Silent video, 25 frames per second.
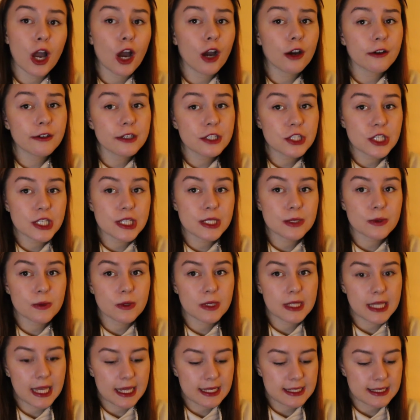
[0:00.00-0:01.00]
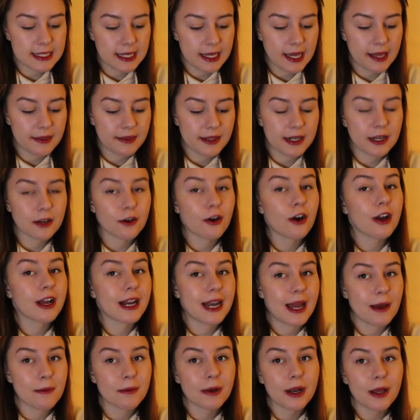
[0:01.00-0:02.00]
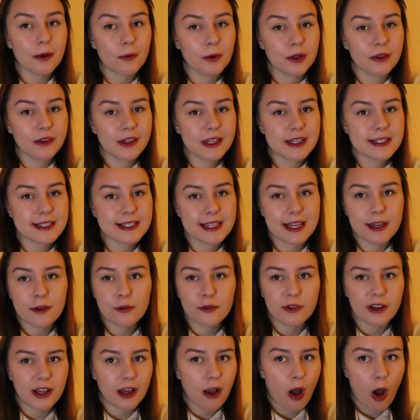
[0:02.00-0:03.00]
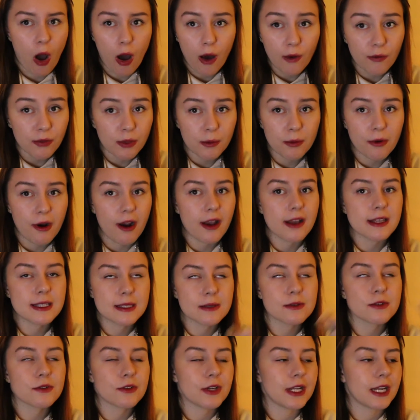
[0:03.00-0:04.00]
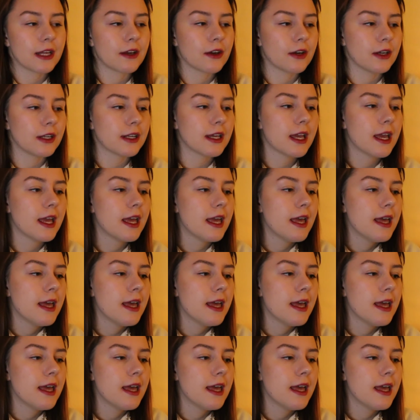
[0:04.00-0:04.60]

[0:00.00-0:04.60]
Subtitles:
Origins one last year, and then I got a Glam Glow one this year for like half the price. It was really good.